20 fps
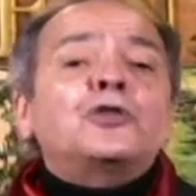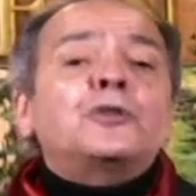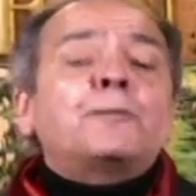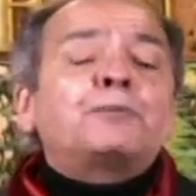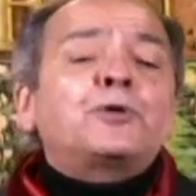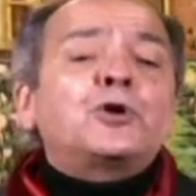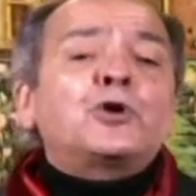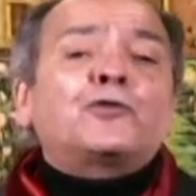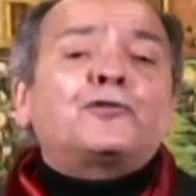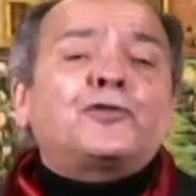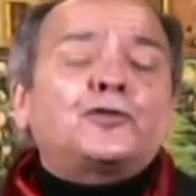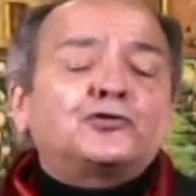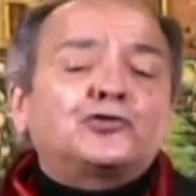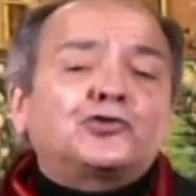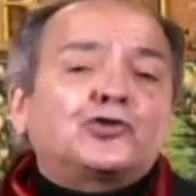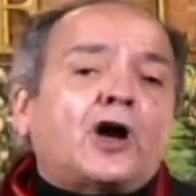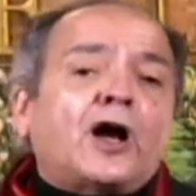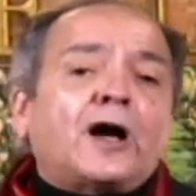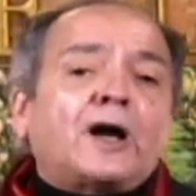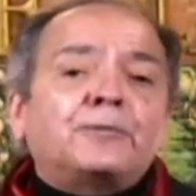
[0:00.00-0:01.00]
the beautiful
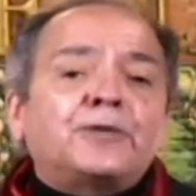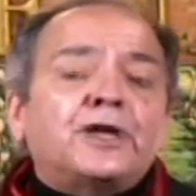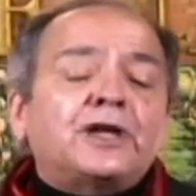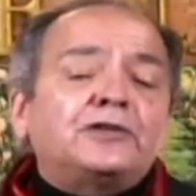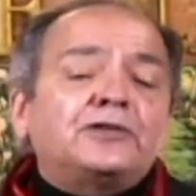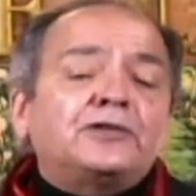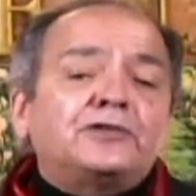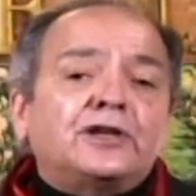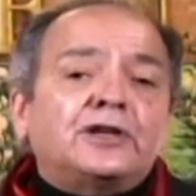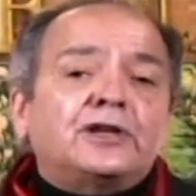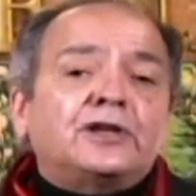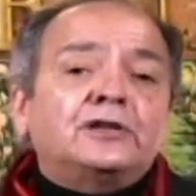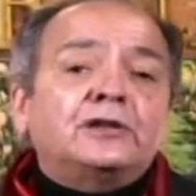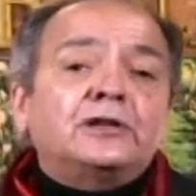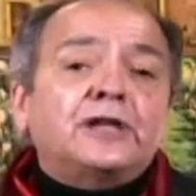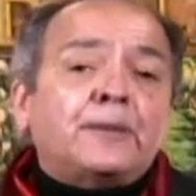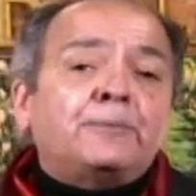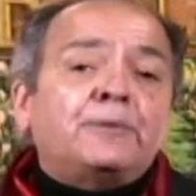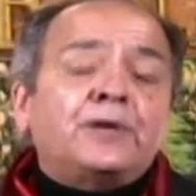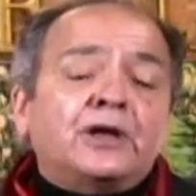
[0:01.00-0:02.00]
job they did
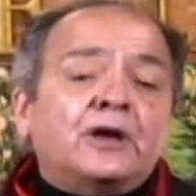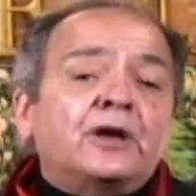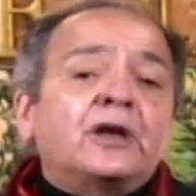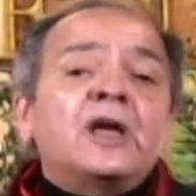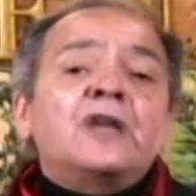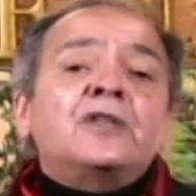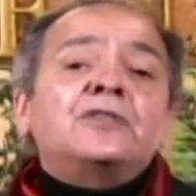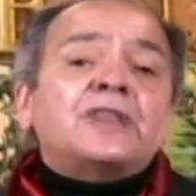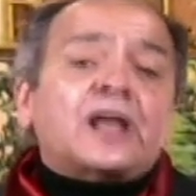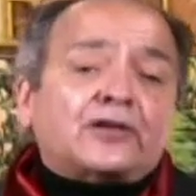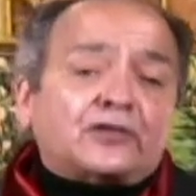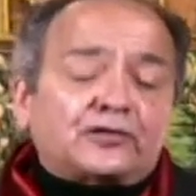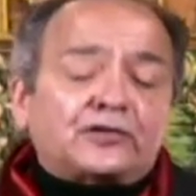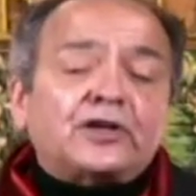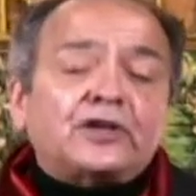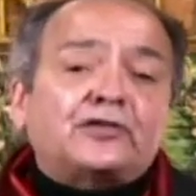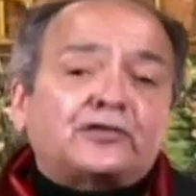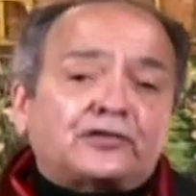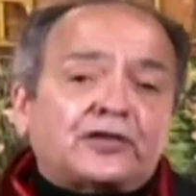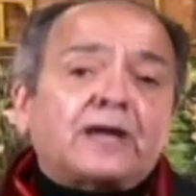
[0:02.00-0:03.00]
in Libya
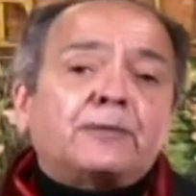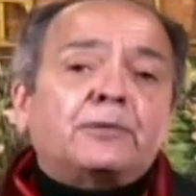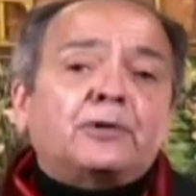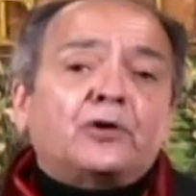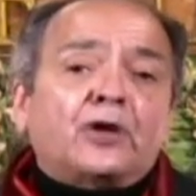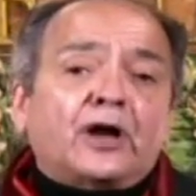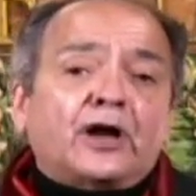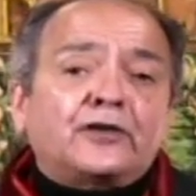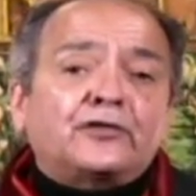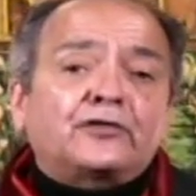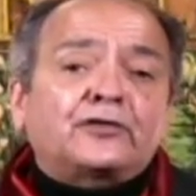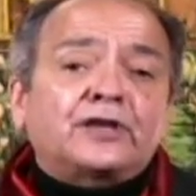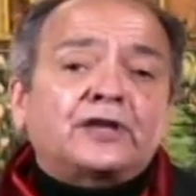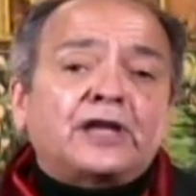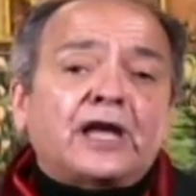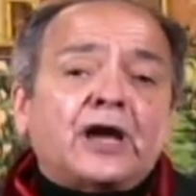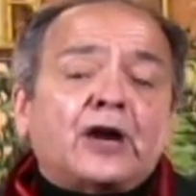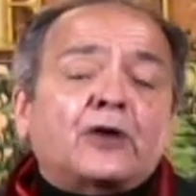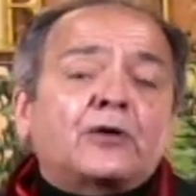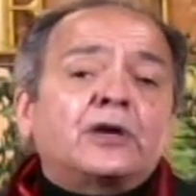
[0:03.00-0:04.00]
that's destabilized
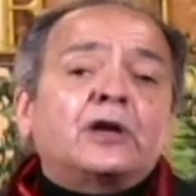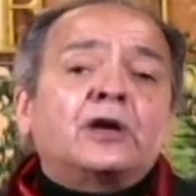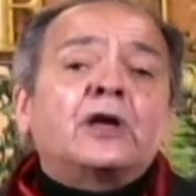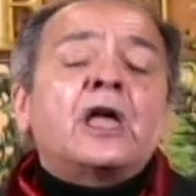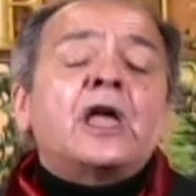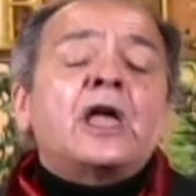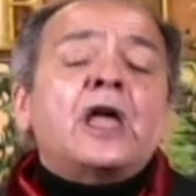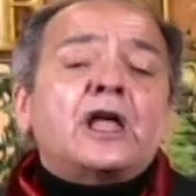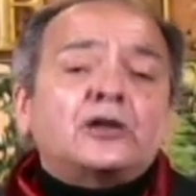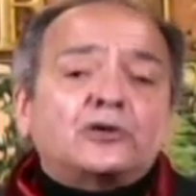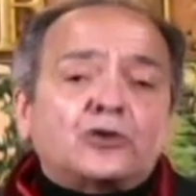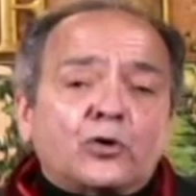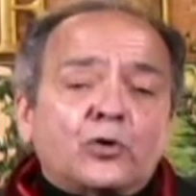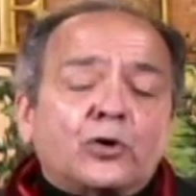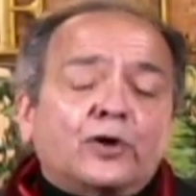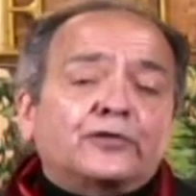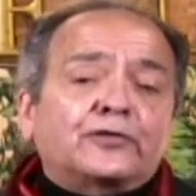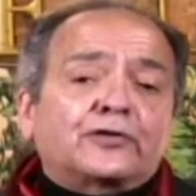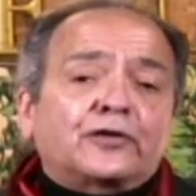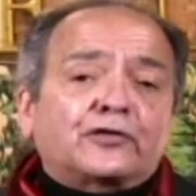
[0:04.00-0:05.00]
the area and
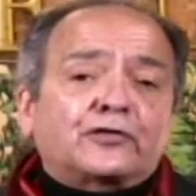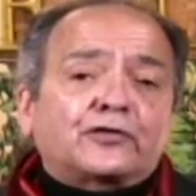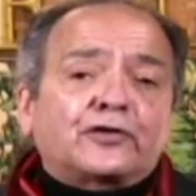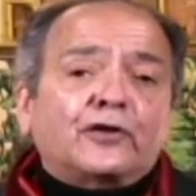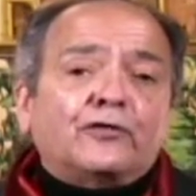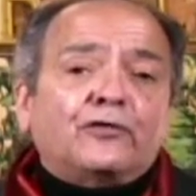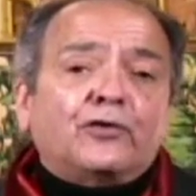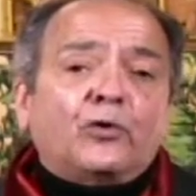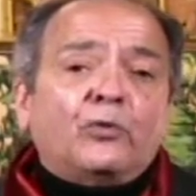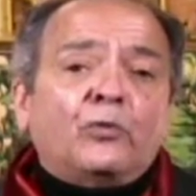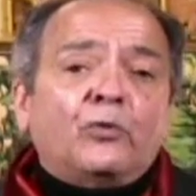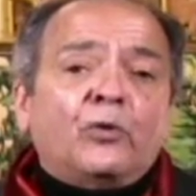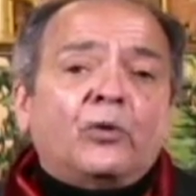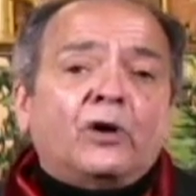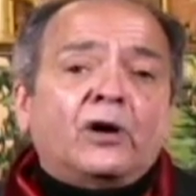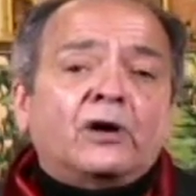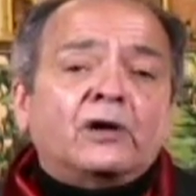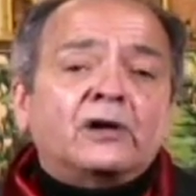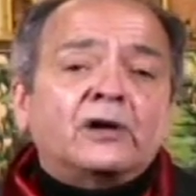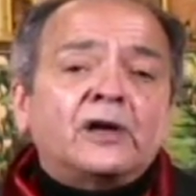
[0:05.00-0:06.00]
caused the civil
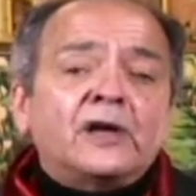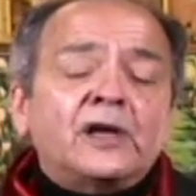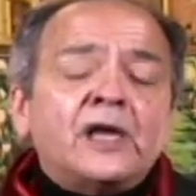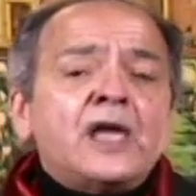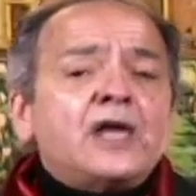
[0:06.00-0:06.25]
war?